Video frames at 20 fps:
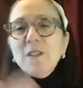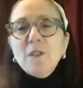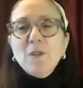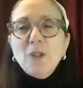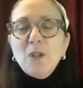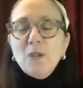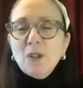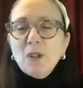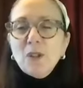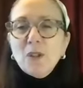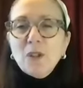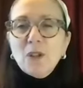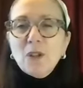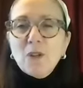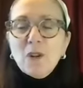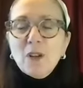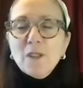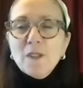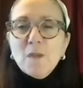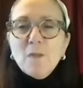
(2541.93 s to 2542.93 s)
So you can look
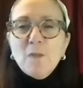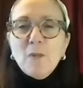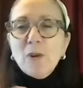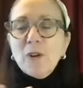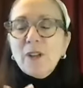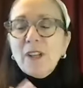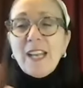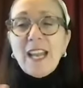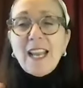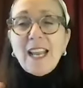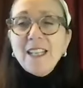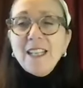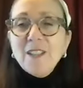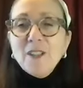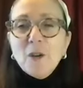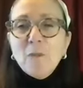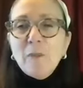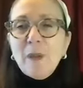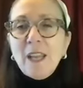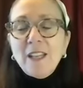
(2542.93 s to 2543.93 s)
across the board at any
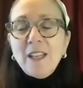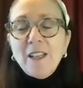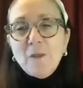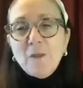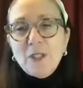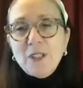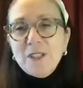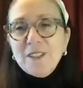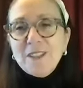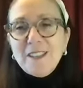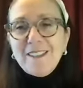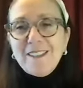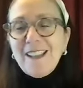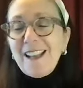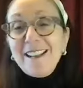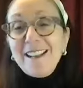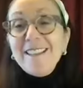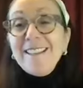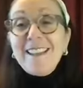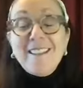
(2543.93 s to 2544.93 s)
domain in which
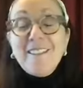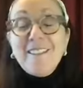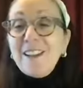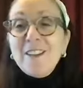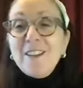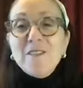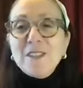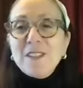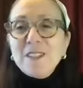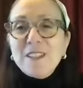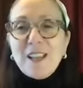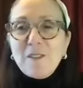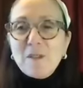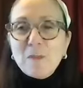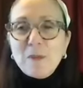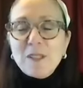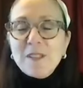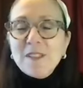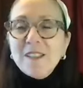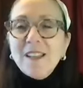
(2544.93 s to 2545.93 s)
any of this has ever
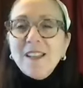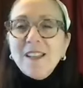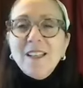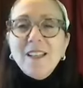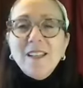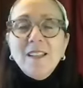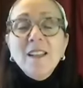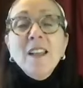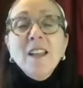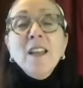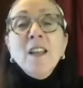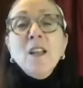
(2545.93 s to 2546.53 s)
been studied, and